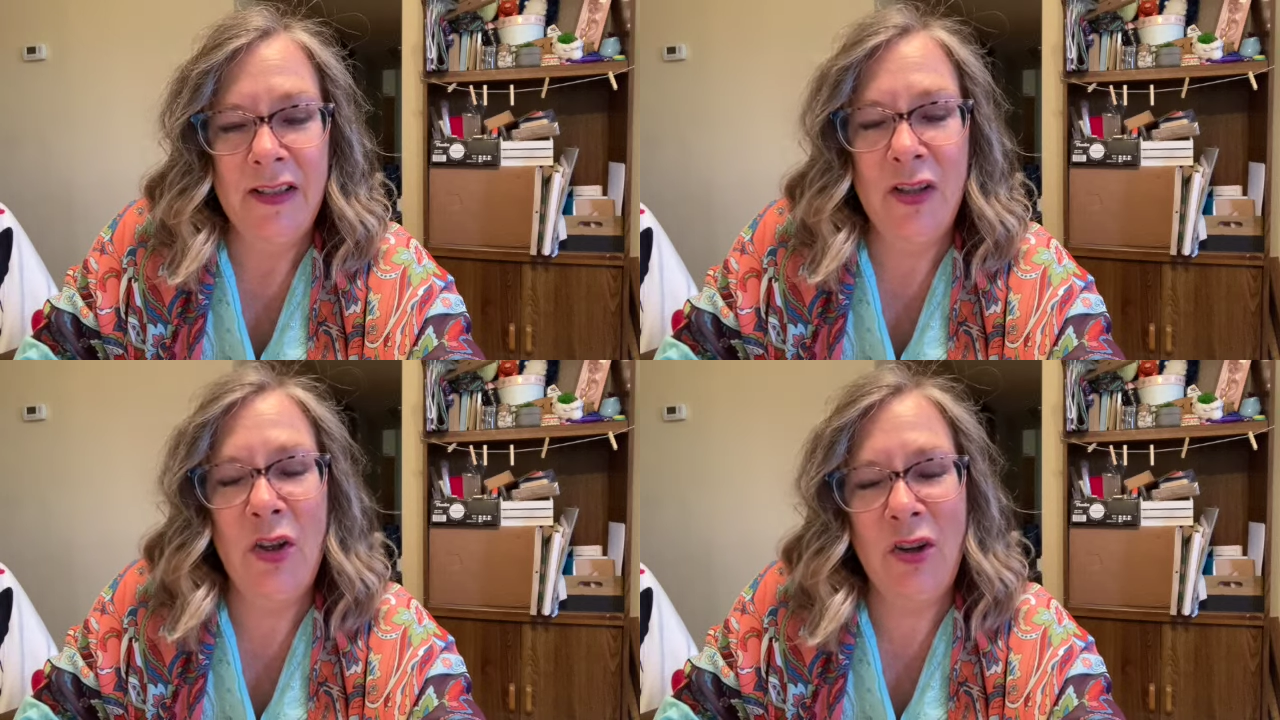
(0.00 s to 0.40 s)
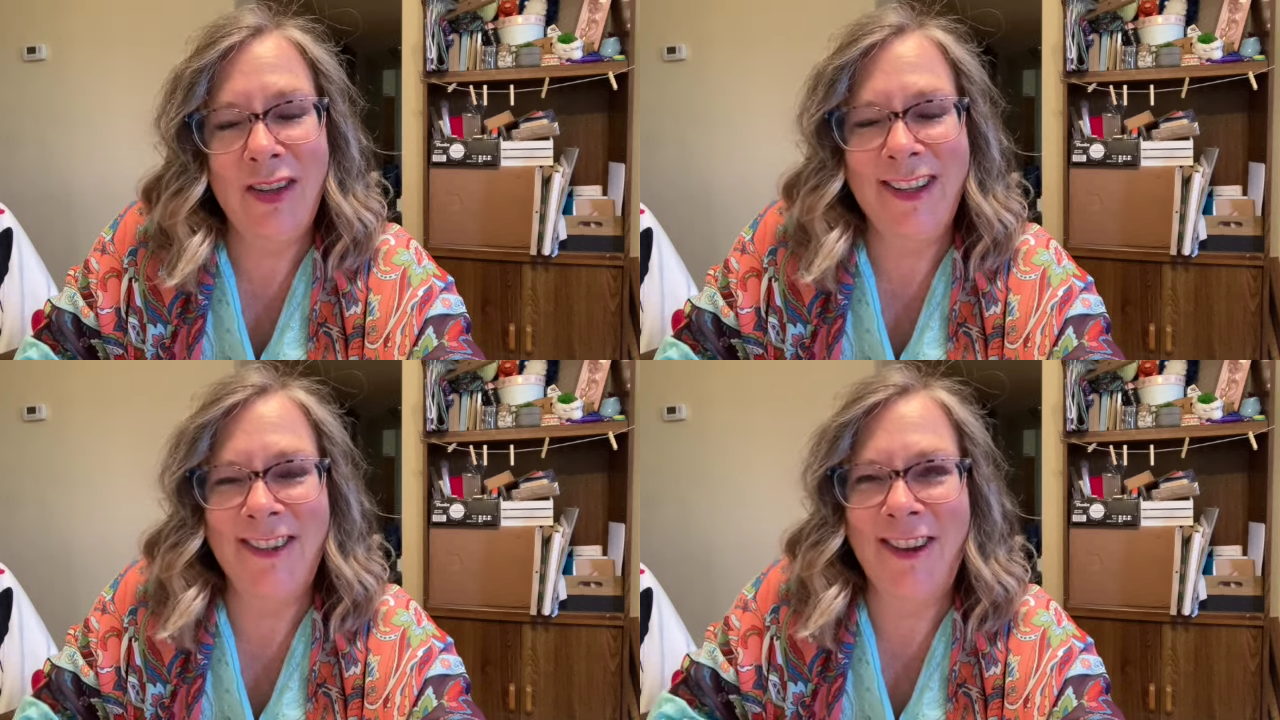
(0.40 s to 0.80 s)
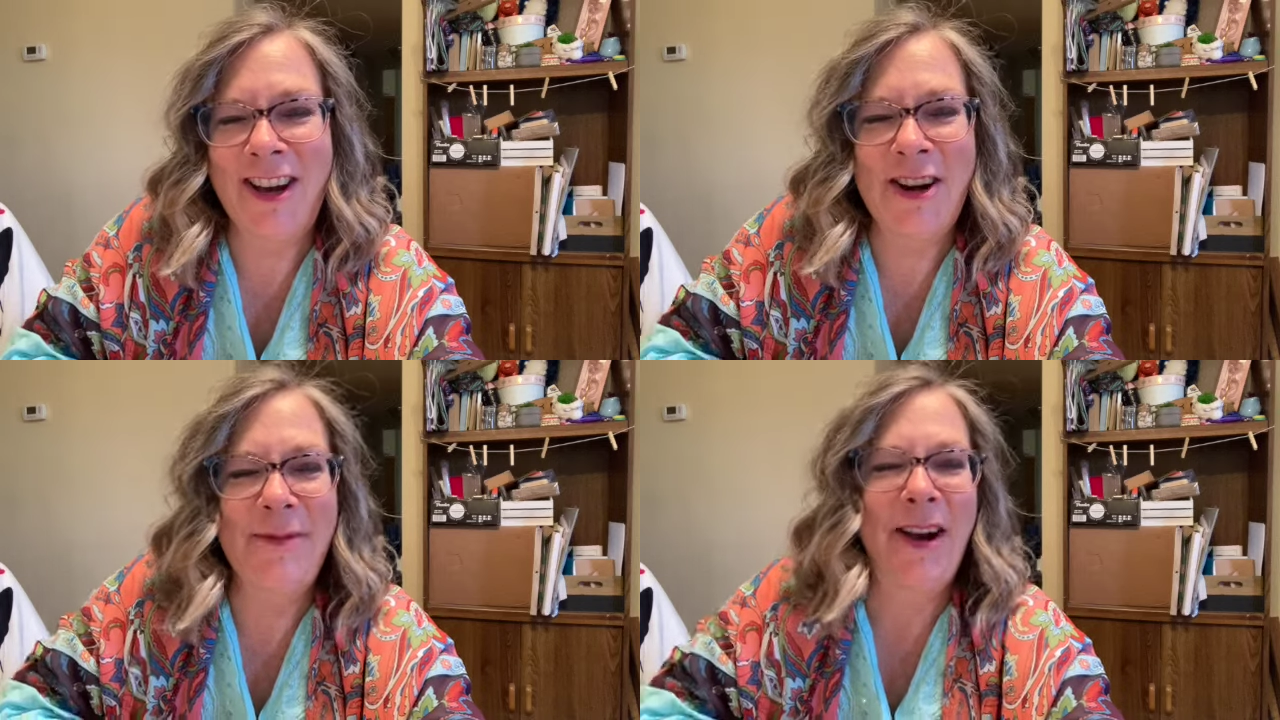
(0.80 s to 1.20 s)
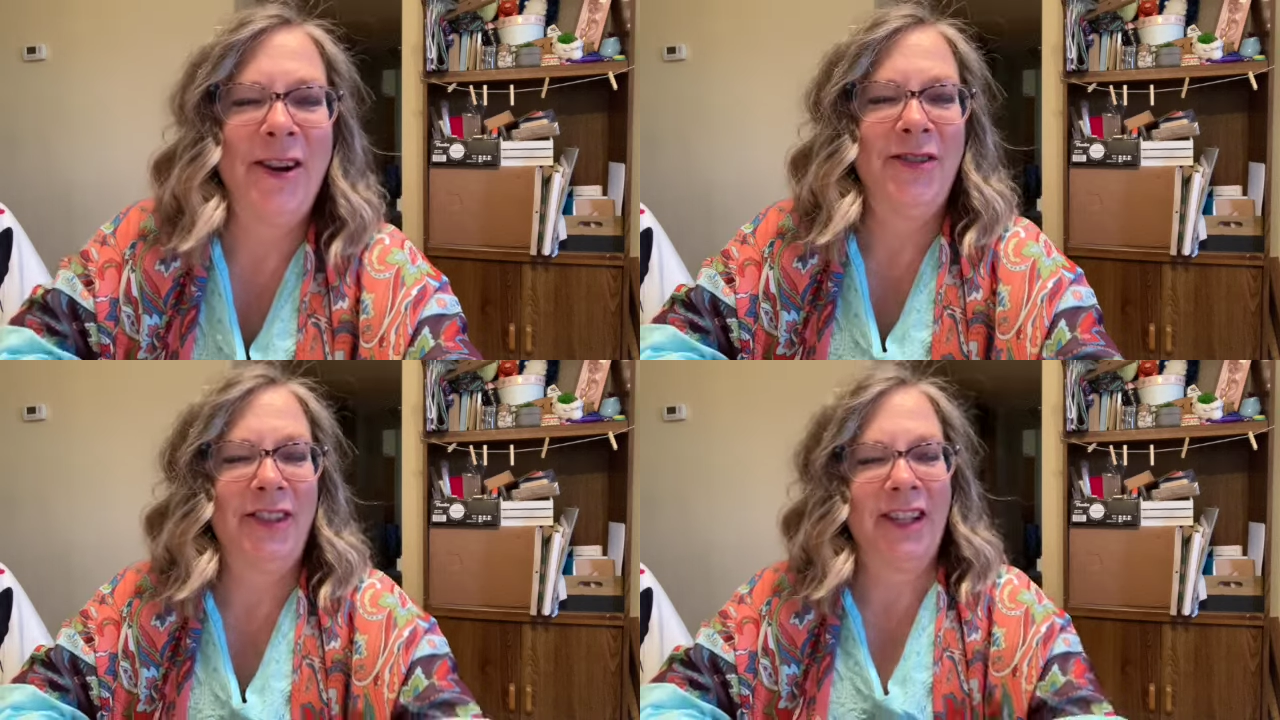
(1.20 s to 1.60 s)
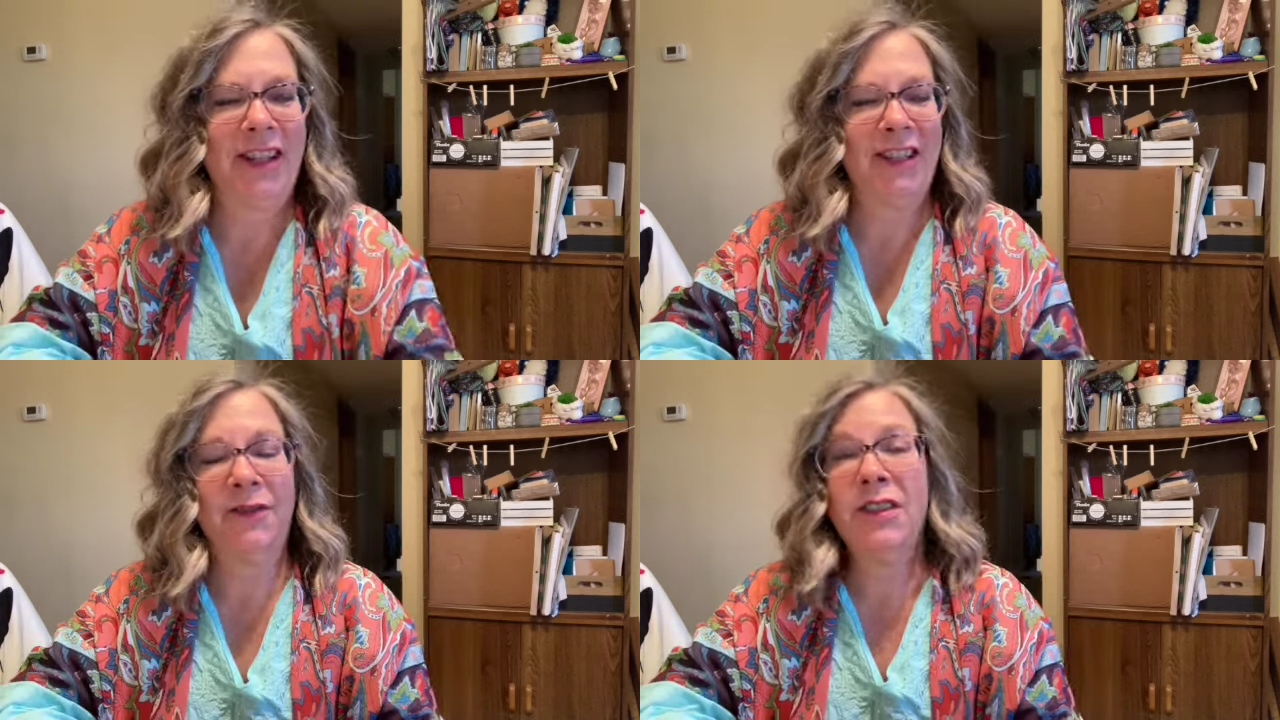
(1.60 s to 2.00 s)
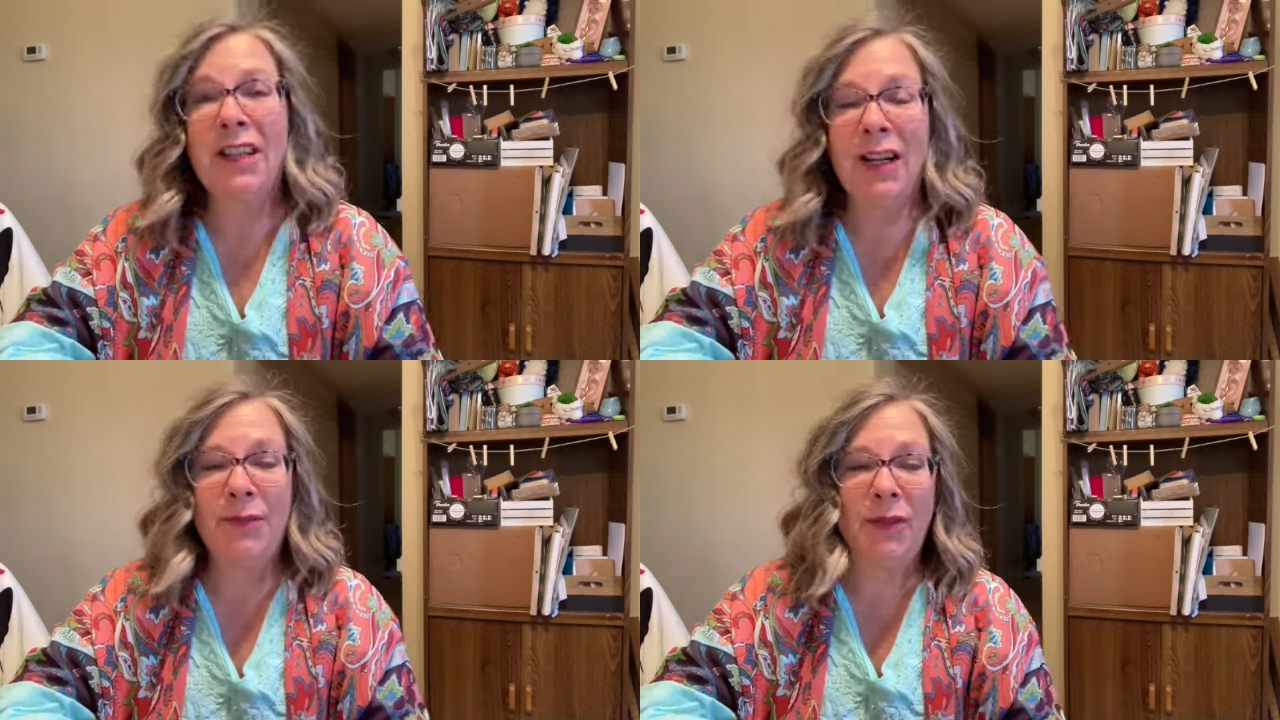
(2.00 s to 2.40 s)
learning a lot about different types